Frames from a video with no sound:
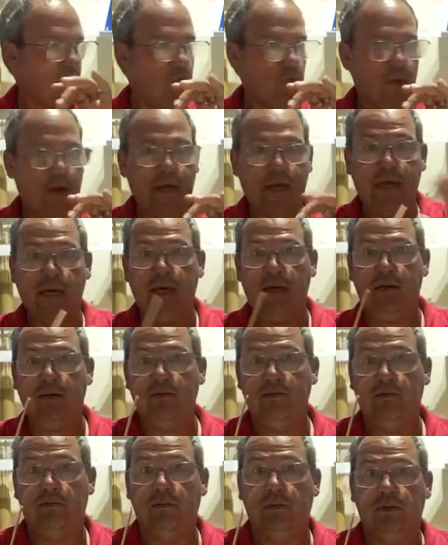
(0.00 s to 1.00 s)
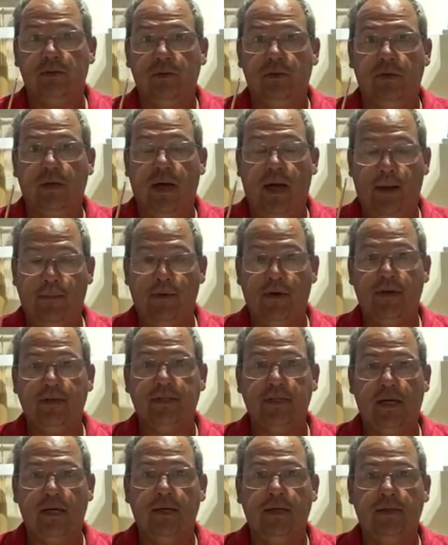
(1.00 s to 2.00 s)
a great kit. I'm gonna
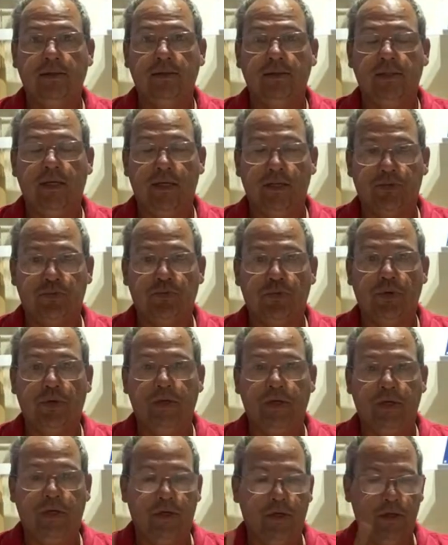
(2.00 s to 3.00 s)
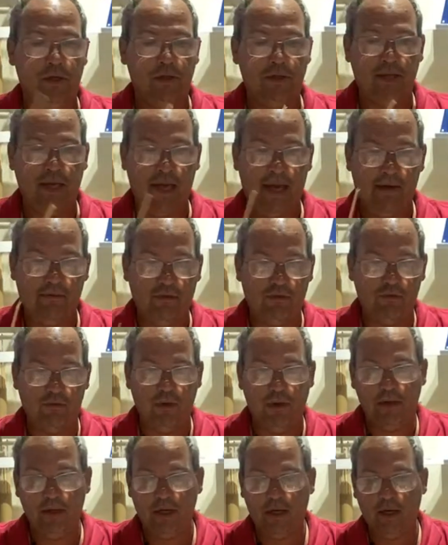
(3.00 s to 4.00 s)
tell you, it's really good. They have it
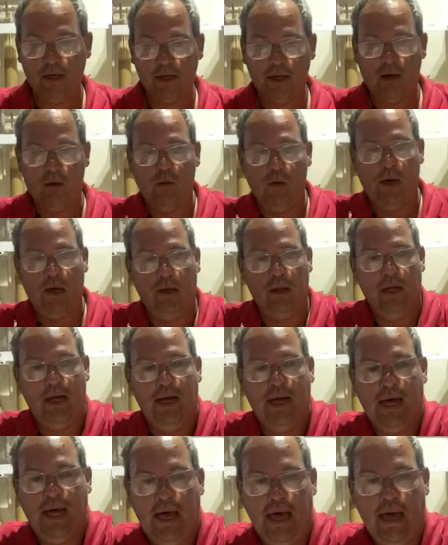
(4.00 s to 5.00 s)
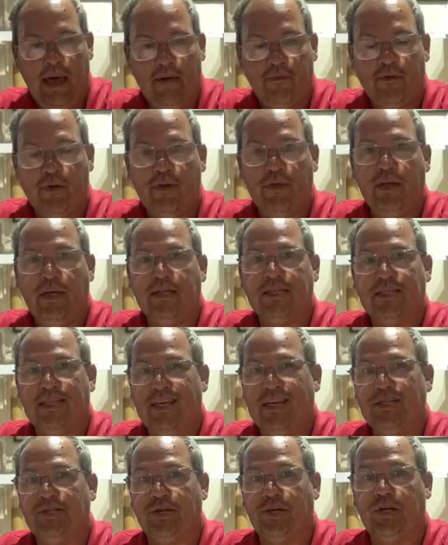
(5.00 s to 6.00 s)
really cut out well. Everything is
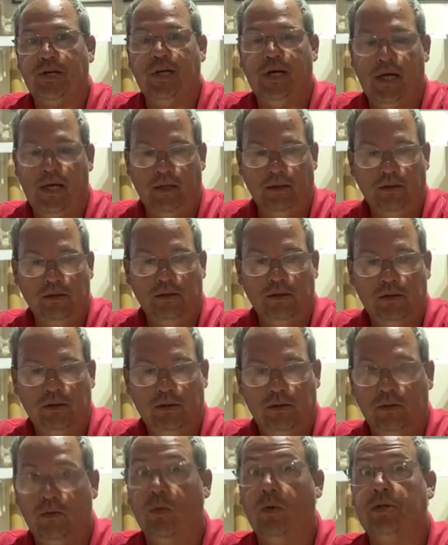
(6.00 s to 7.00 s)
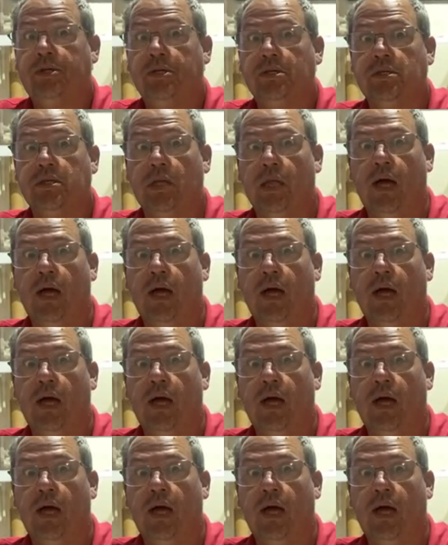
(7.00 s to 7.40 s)
laser cut, which is a